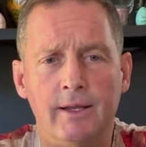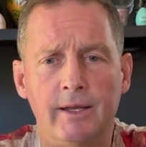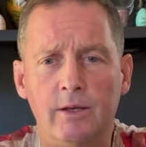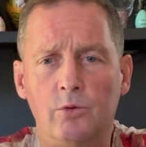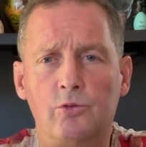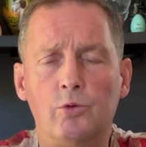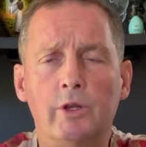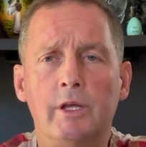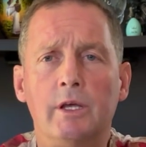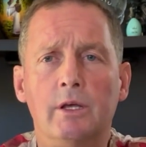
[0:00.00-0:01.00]
it was
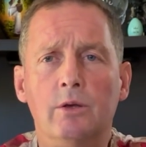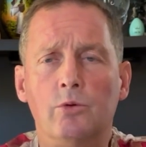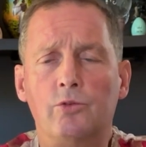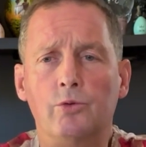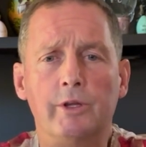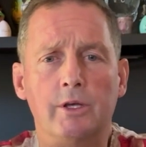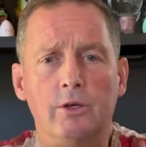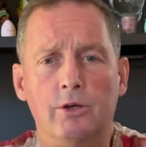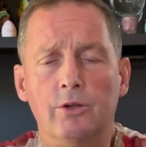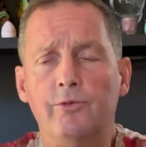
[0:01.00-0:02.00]
really
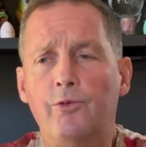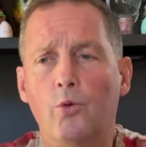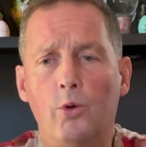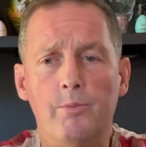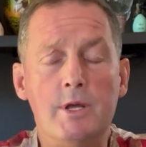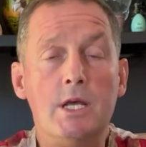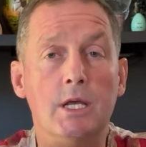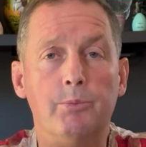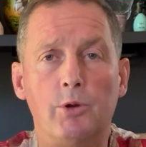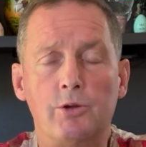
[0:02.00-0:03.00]
good for
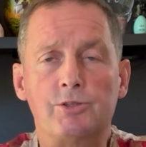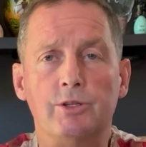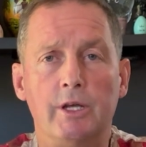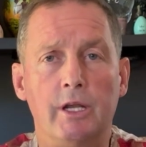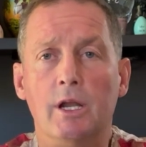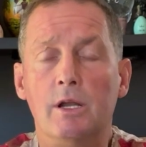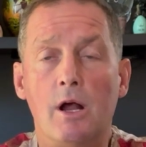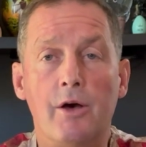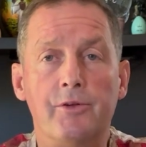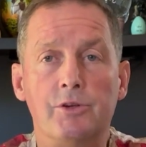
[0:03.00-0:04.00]
me personally and
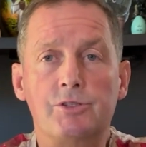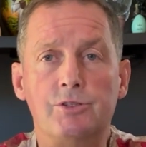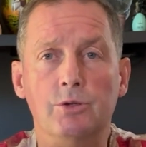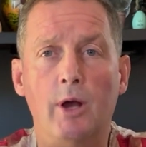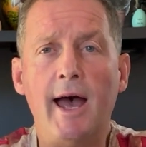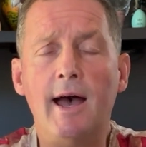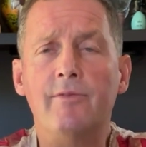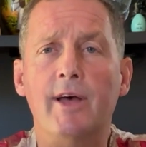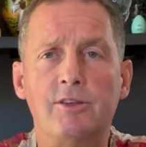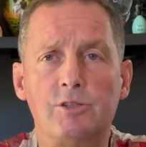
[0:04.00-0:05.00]
others to have
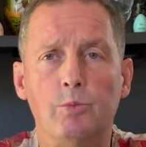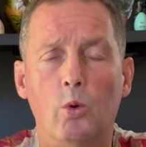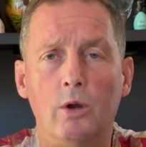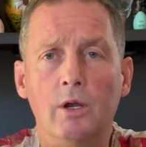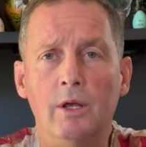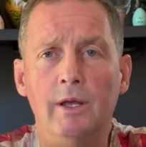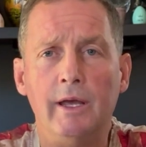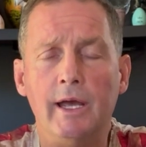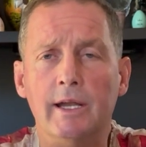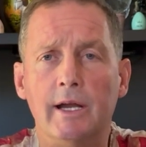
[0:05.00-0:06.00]
that support.
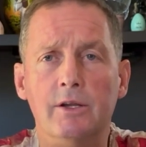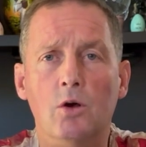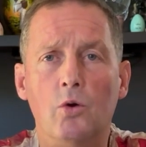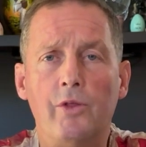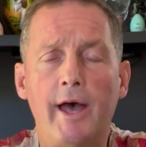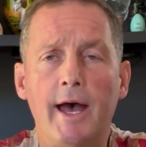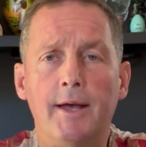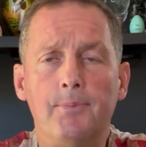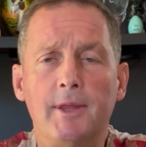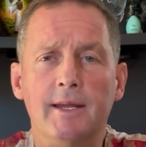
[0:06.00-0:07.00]
And I know
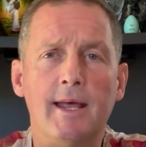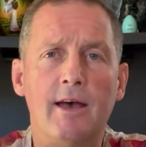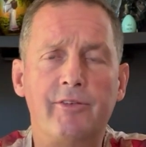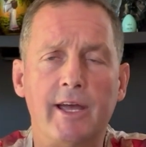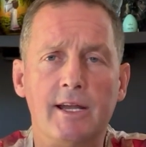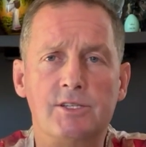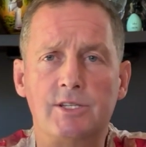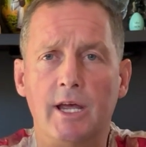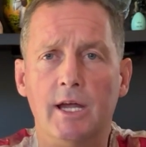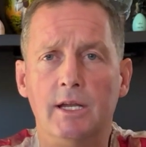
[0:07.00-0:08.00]
that in
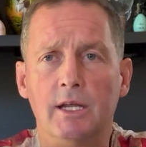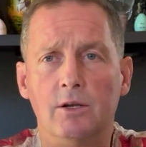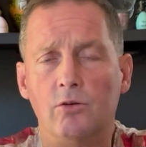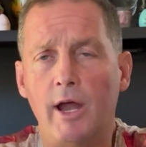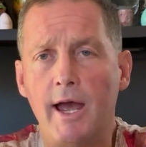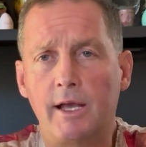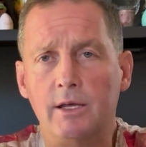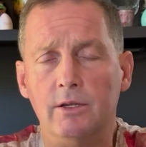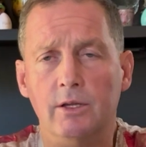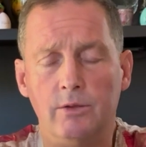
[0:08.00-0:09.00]
Afghanistan, in Iraq,
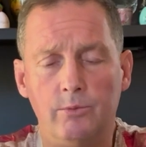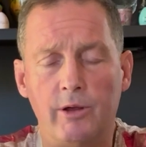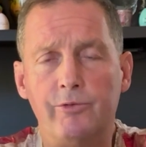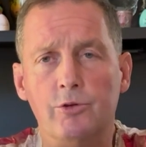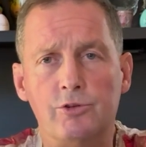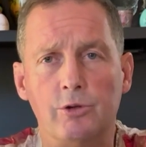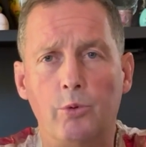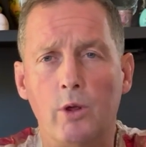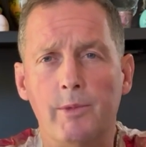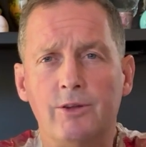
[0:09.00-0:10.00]
and my future
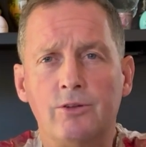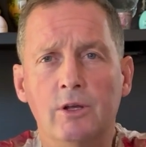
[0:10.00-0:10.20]
deployments,